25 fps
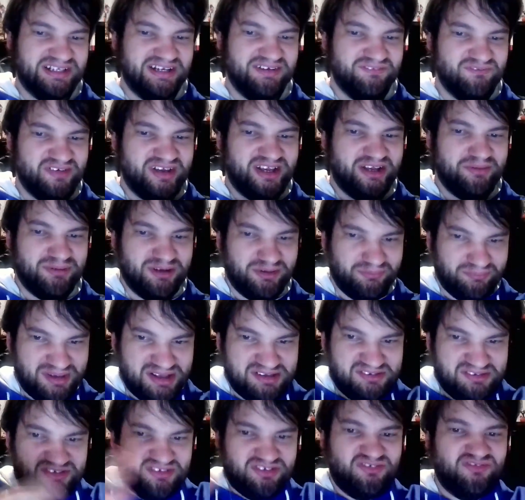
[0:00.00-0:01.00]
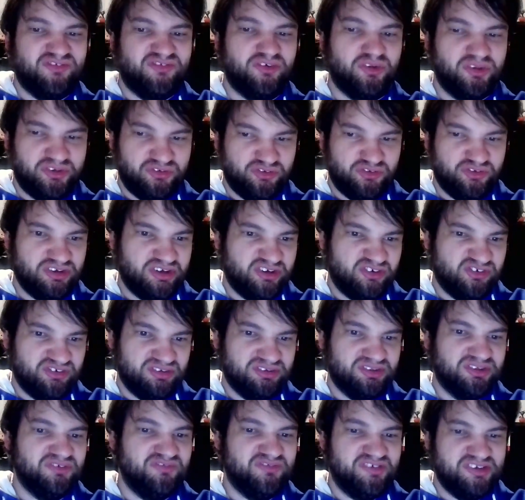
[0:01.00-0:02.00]
and Vegapunk makes his full introduction
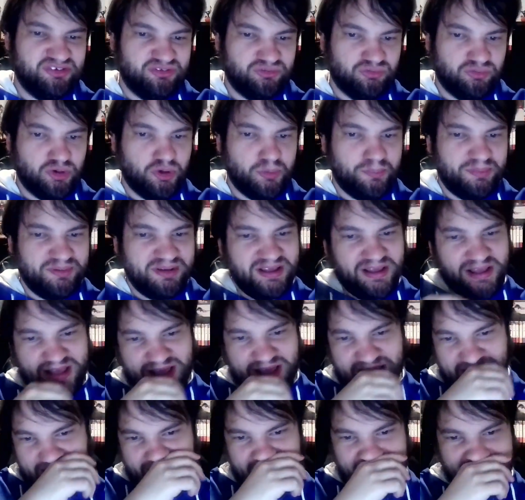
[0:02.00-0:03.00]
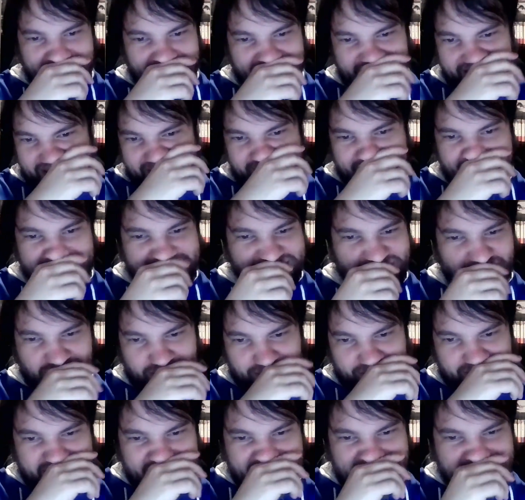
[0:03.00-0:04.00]
to Luffy's group. And again, it's
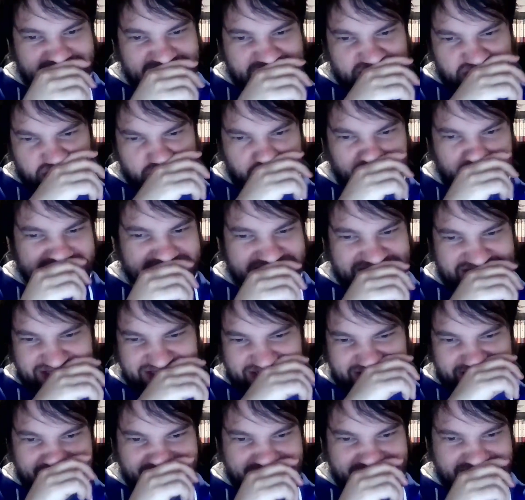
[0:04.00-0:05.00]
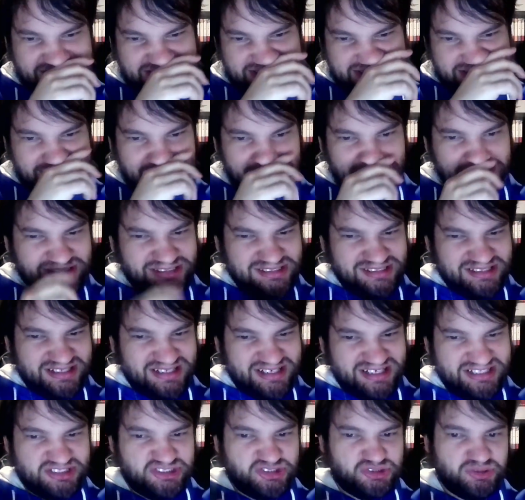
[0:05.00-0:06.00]
what makes it's
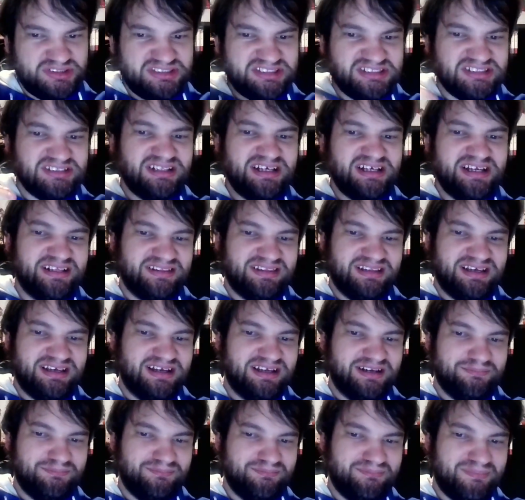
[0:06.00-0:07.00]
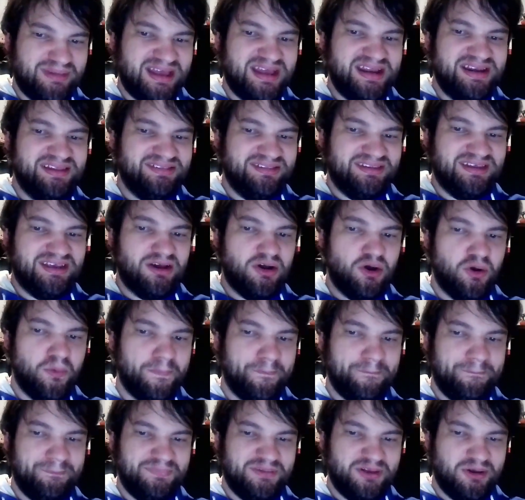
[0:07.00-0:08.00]
choices like that made in the
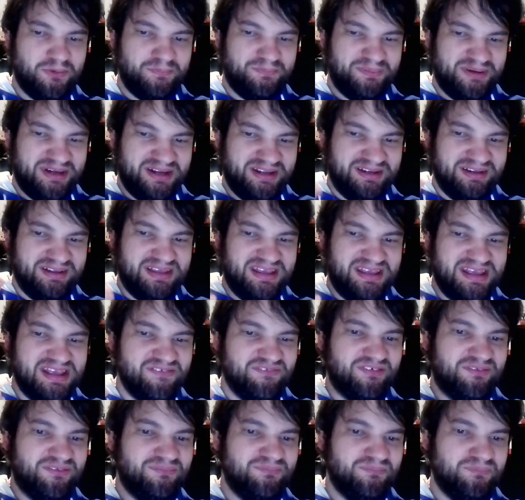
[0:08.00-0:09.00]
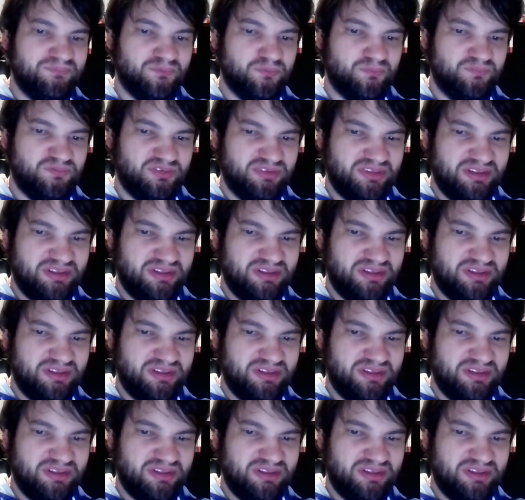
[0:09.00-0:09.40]
opening even